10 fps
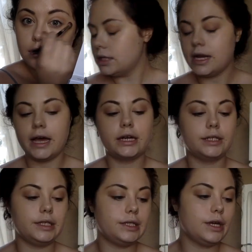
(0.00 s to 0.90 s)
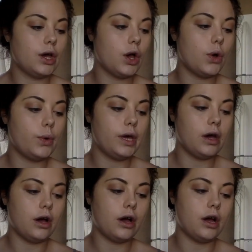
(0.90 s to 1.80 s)
Next, we
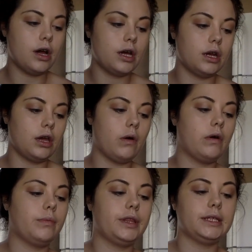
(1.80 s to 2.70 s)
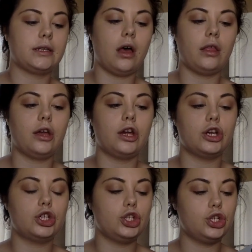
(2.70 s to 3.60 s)
are gonna go in with this color.